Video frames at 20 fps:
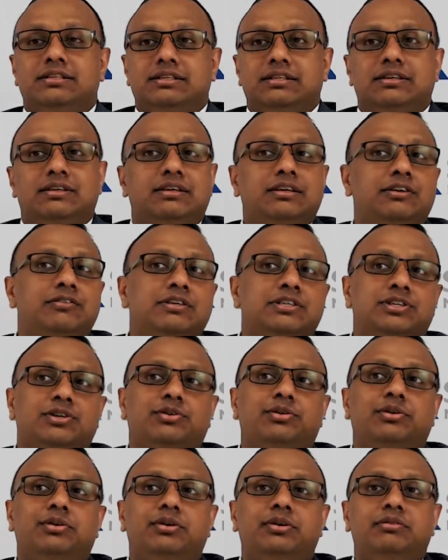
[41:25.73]
give us a
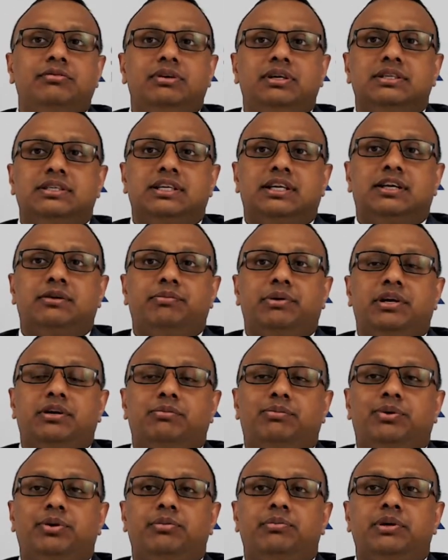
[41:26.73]
call. We'll set up an
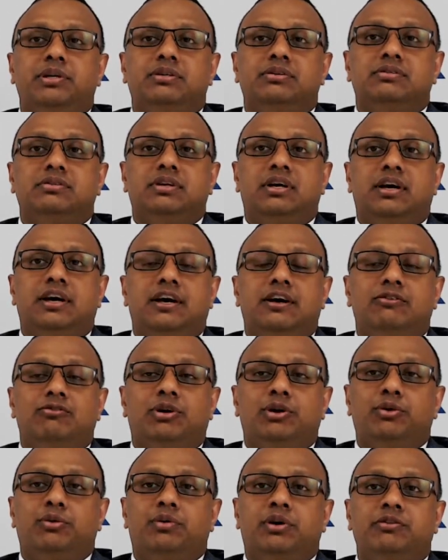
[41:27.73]
appointment
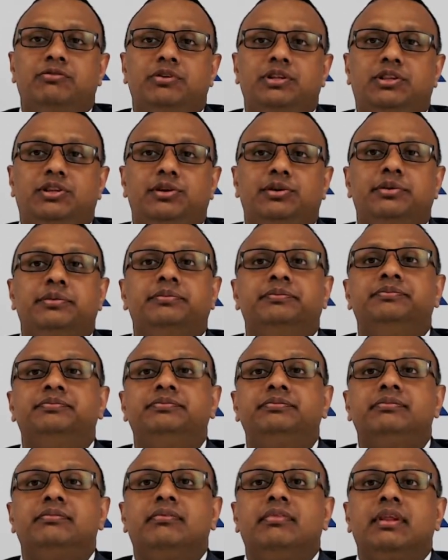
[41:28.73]
one-on-one with you.
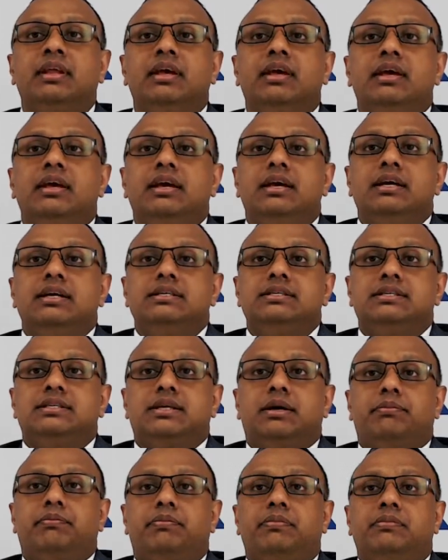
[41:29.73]

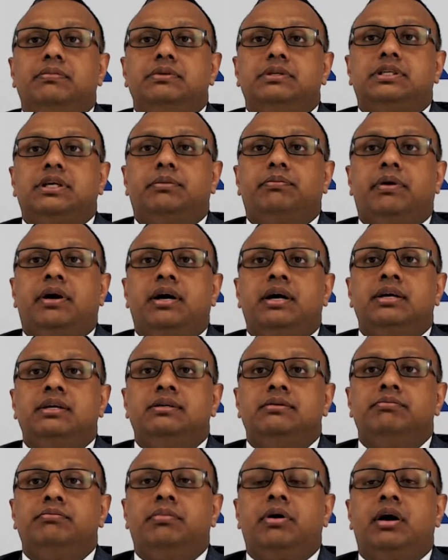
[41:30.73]

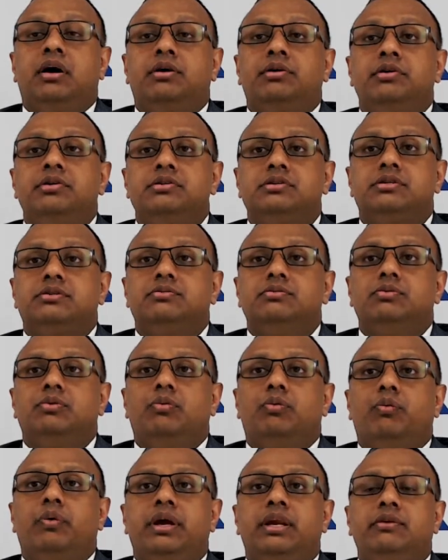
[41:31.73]
Tapan Parrot,
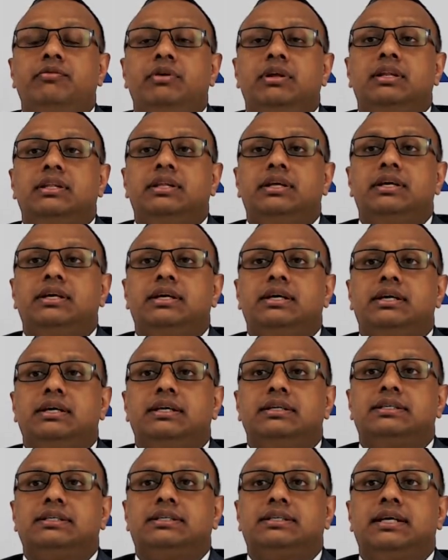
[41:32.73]
when will the
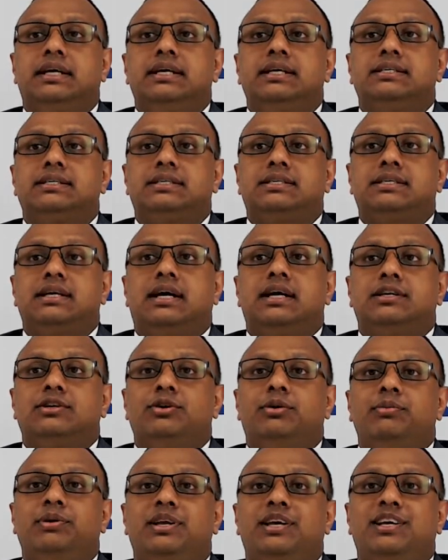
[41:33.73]
states start
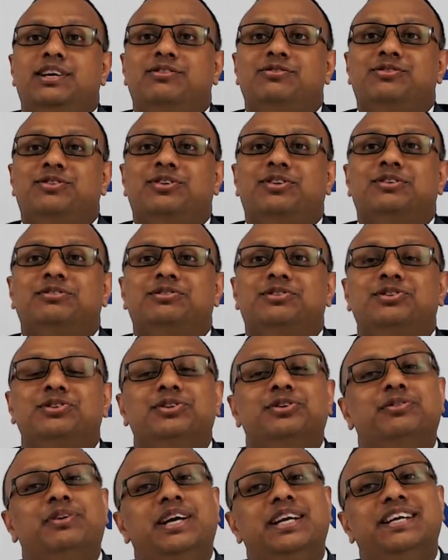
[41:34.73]
nominating for
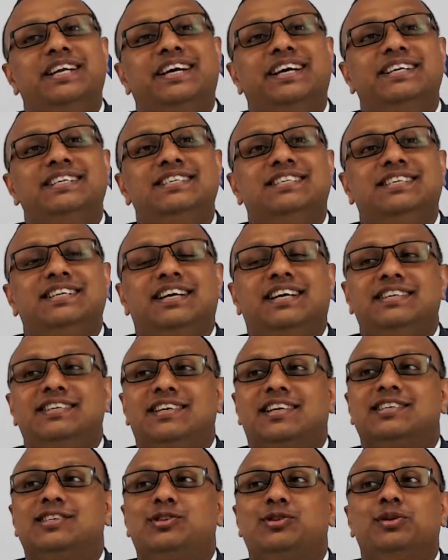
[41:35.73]
Offshore 190? I
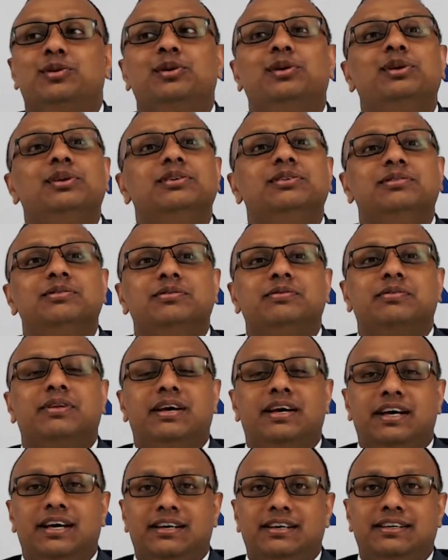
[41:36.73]
just told
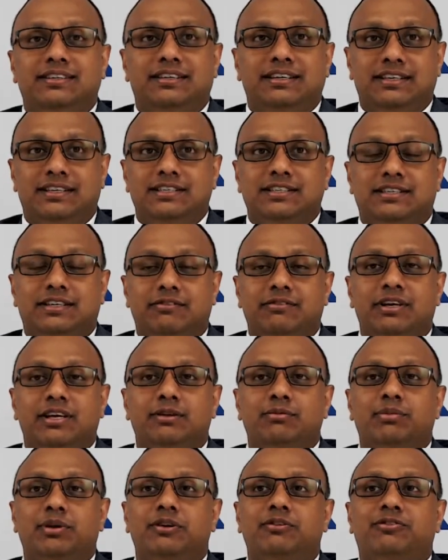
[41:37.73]
it is
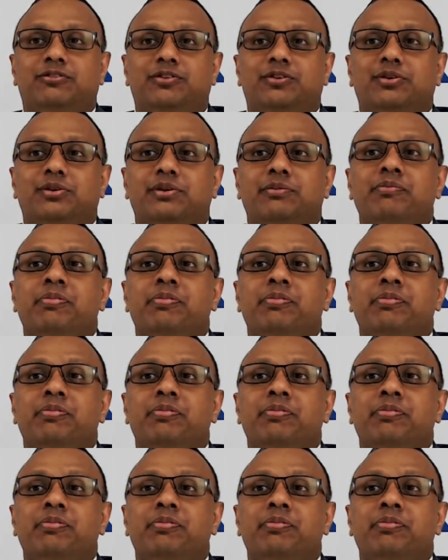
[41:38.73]
available for